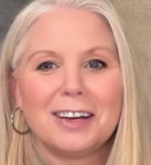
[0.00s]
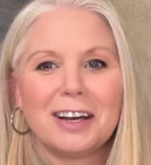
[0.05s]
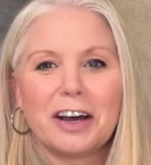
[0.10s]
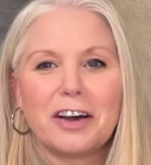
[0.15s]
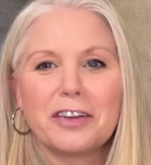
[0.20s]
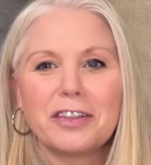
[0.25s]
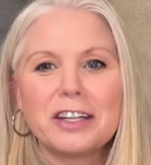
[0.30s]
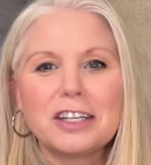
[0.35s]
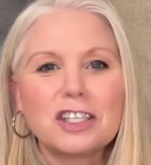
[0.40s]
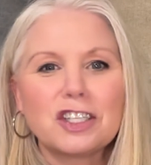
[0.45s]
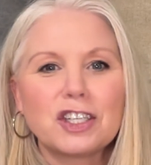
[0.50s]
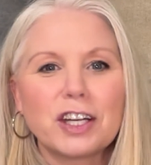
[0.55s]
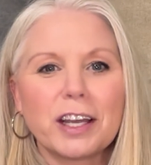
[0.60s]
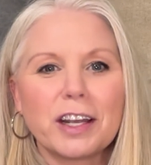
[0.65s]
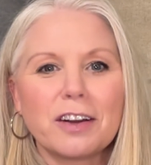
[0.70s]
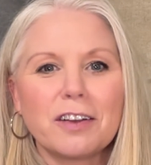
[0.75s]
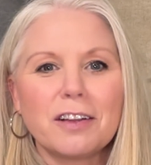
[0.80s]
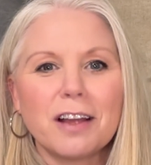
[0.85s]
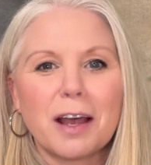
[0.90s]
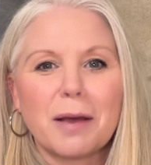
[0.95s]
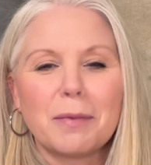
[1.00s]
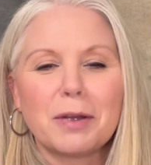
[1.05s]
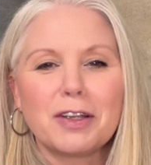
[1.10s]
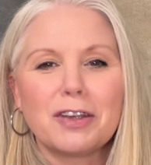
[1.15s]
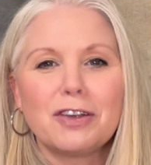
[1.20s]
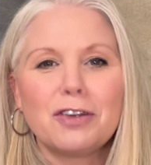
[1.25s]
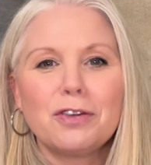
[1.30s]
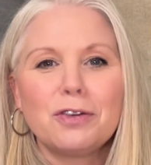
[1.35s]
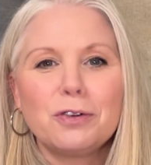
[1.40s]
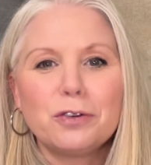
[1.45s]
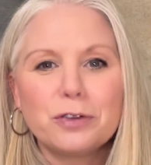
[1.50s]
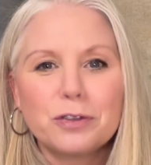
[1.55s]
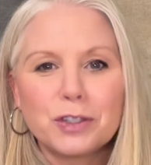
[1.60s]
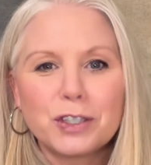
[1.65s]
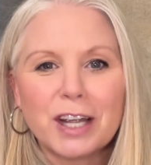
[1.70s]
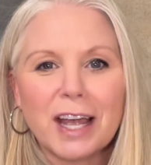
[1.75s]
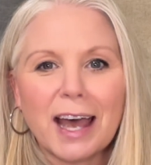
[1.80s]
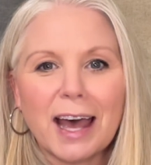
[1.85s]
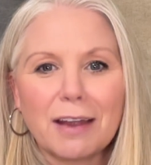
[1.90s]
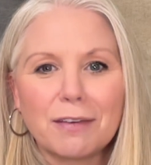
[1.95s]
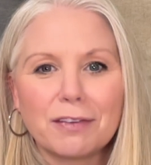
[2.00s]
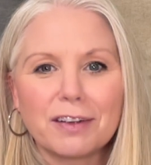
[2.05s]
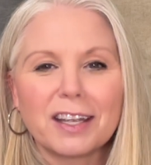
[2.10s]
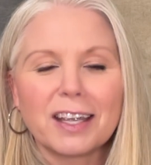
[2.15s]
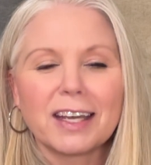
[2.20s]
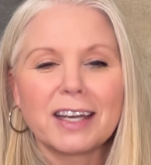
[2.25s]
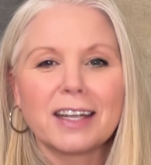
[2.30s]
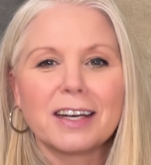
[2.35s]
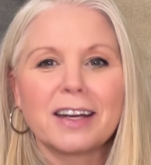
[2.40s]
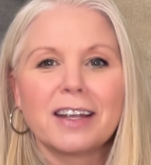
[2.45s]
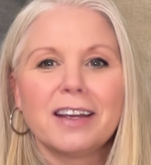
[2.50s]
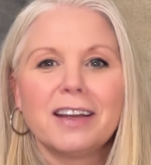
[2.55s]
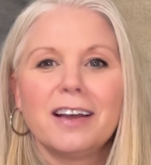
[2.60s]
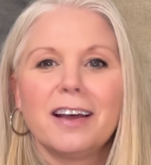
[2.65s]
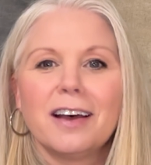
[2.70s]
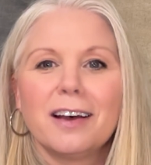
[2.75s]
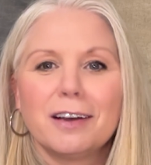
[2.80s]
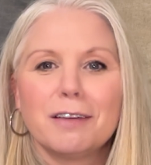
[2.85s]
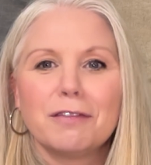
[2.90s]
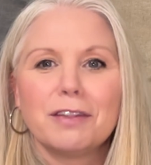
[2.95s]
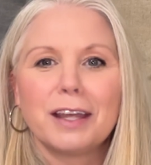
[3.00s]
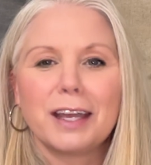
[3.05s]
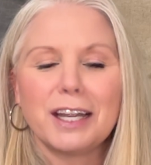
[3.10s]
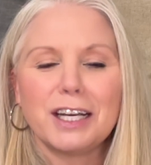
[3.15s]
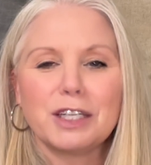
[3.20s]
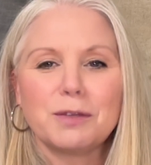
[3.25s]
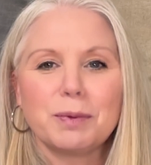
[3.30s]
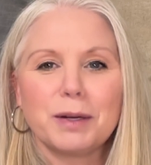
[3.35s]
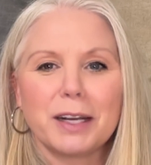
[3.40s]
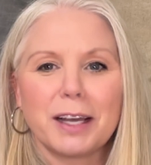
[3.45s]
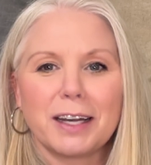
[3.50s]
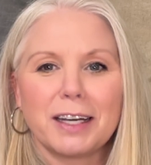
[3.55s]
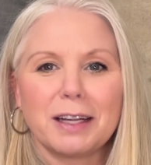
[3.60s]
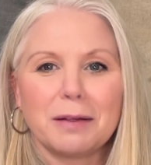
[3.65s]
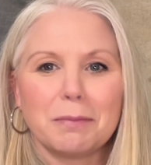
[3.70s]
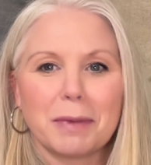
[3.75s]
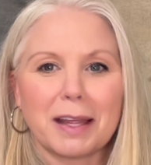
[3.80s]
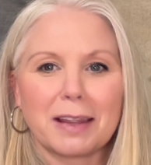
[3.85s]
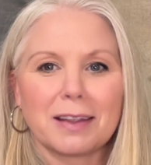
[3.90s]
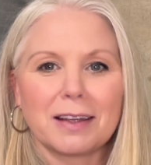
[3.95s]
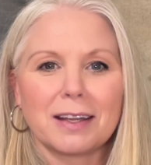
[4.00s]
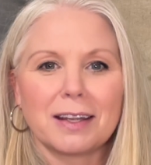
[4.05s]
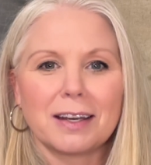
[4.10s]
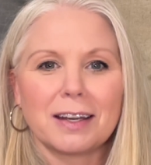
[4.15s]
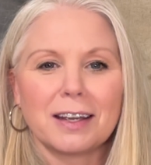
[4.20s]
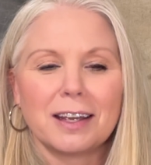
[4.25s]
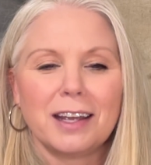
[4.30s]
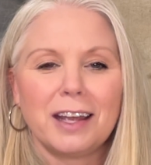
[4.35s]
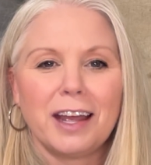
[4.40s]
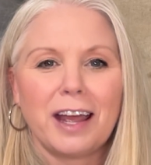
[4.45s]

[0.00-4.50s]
On this channel, I'm a huge advocate of the HB90 method.